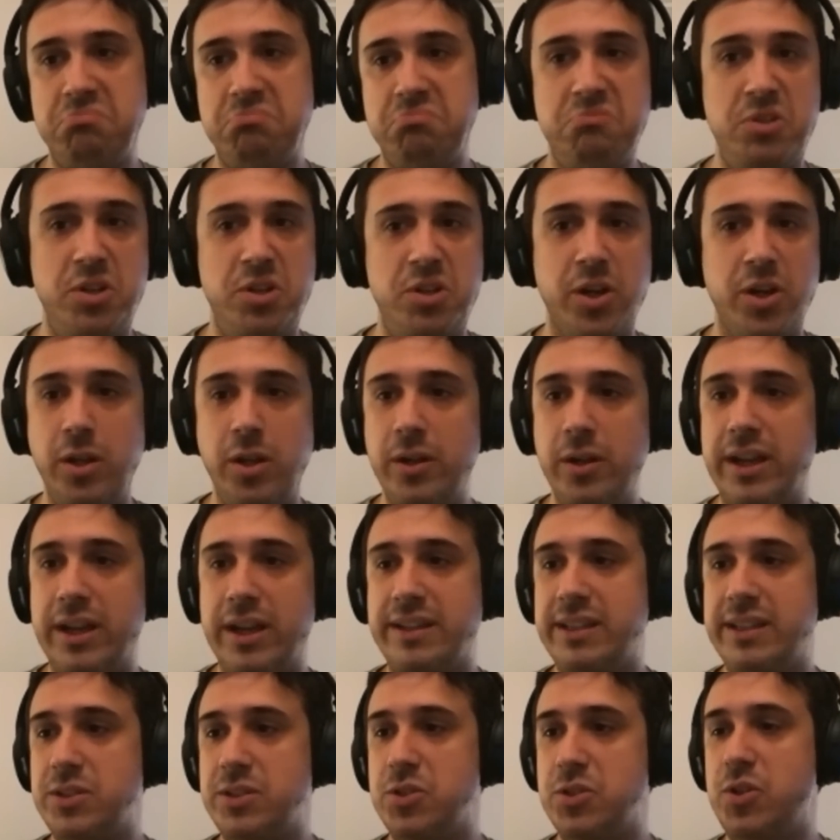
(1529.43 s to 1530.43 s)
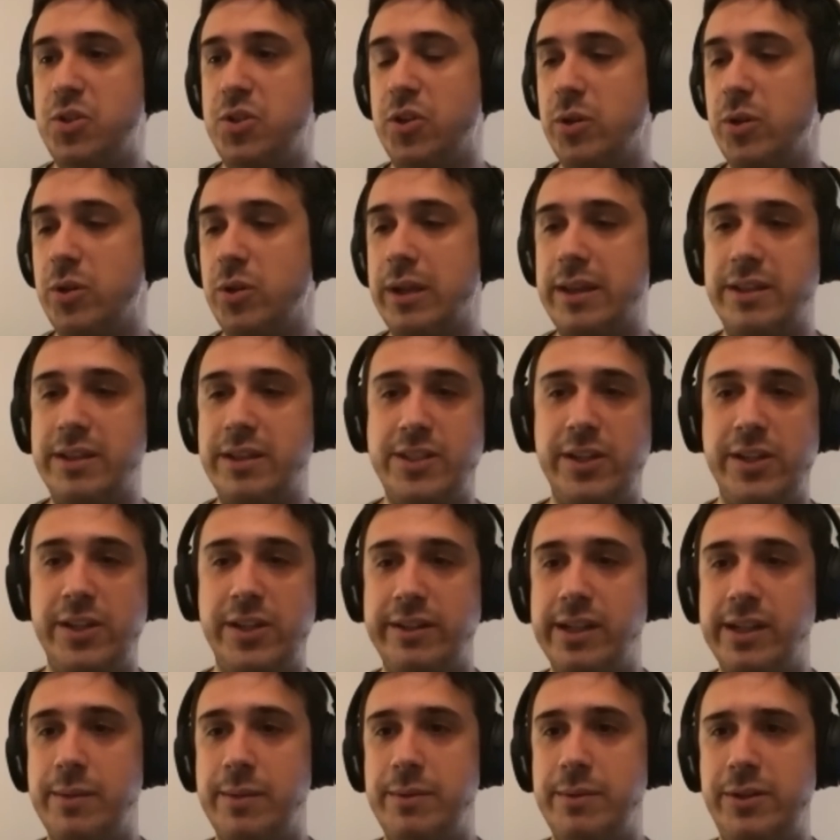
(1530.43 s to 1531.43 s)
you're going to look at Tezos, you're going to look at
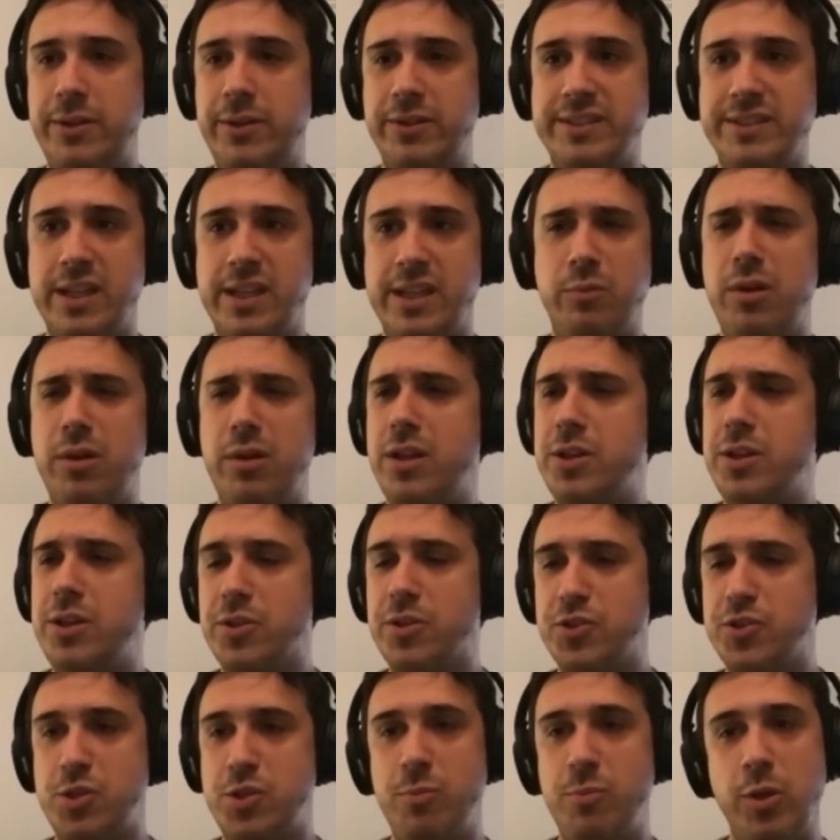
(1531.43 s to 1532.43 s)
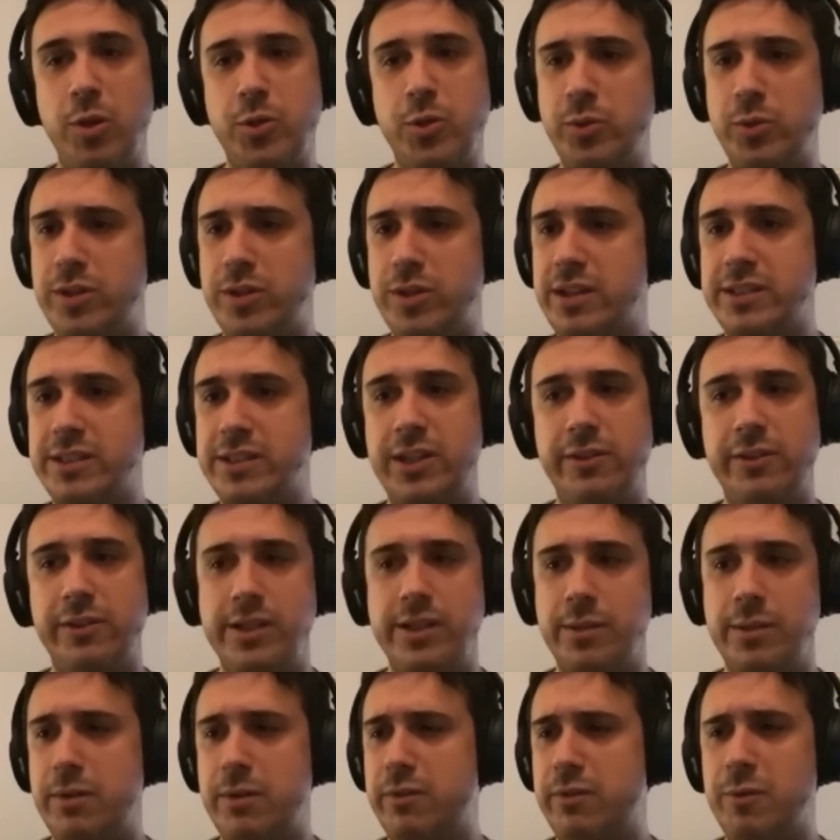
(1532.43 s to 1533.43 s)
Ethereum, and you're going to say, well, there's multiple in
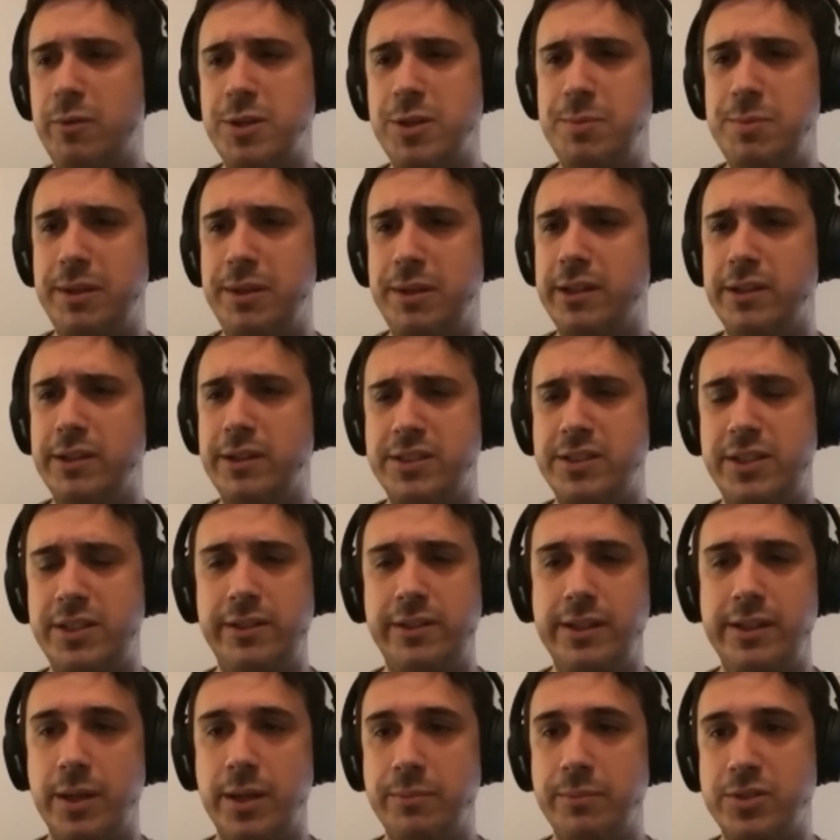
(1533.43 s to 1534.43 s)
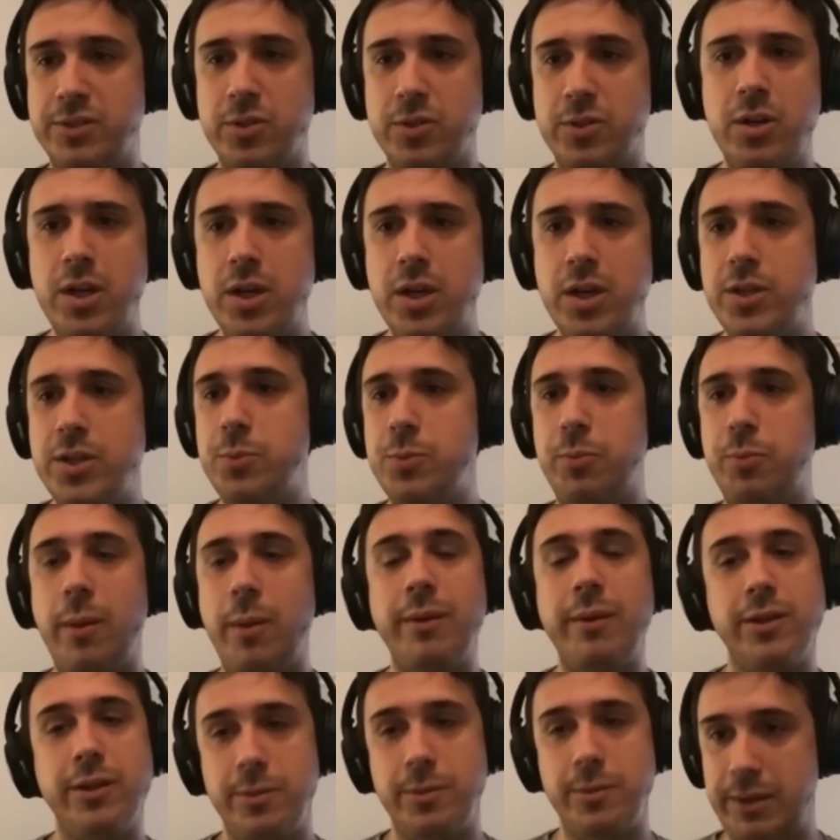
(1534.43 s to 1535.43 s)
Ethereum, everyone's building on Ethereum, so you're
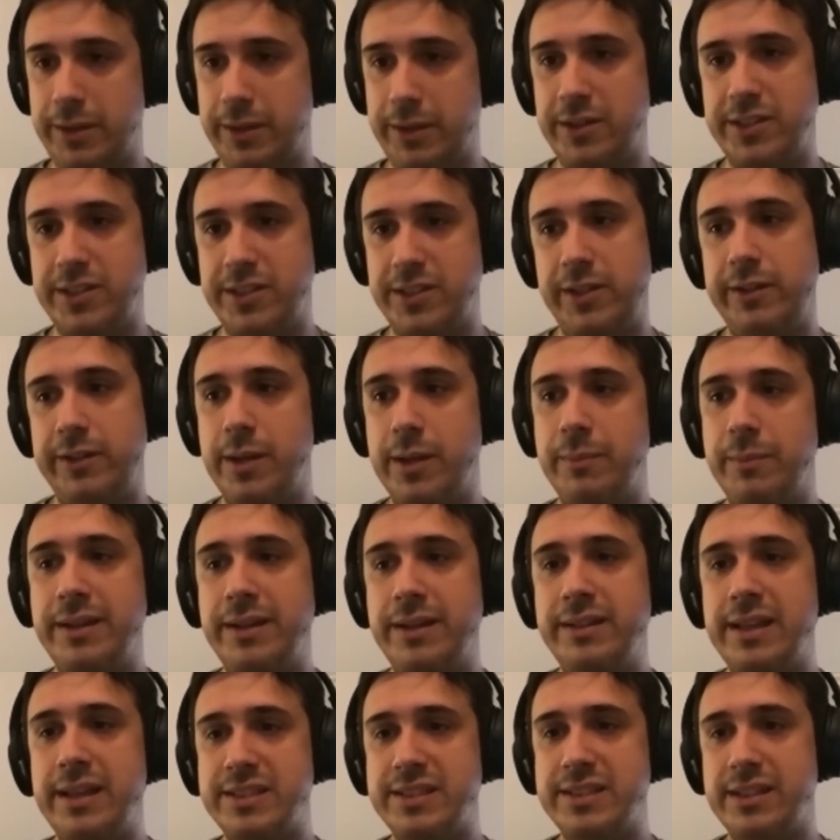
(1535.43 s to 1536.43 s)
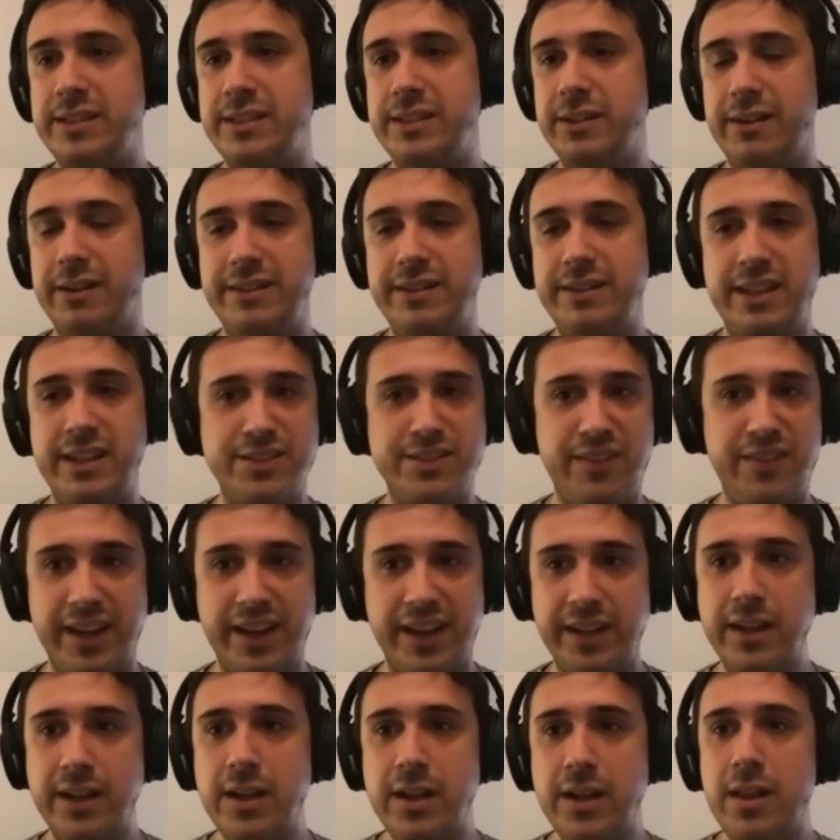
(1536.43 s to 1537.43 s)
probably going to build on Ethereum, and that's
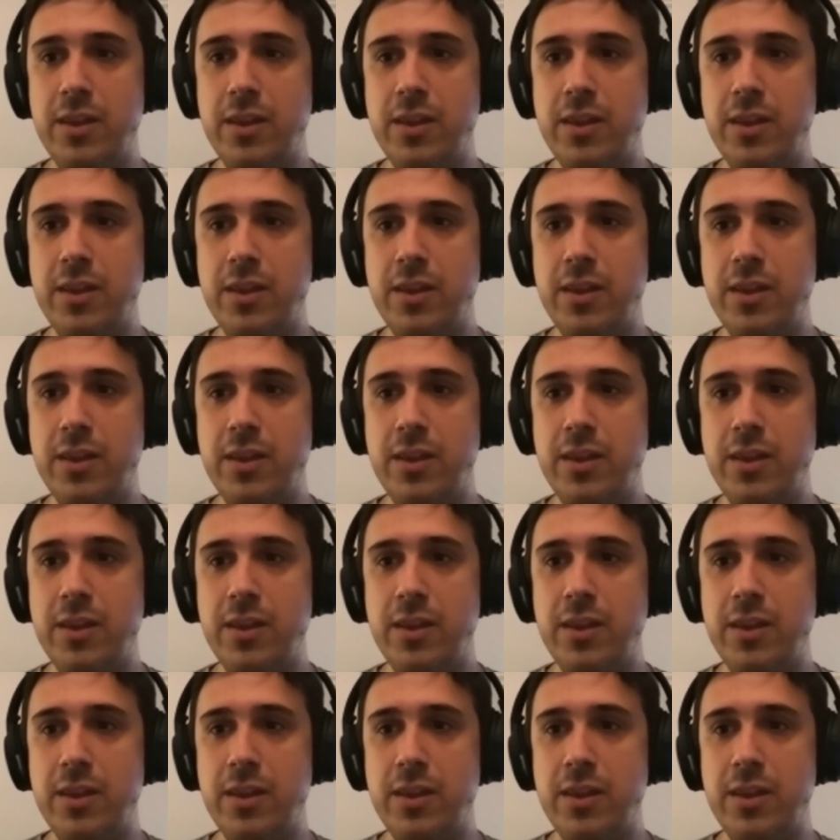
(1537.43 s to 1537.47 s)
fine.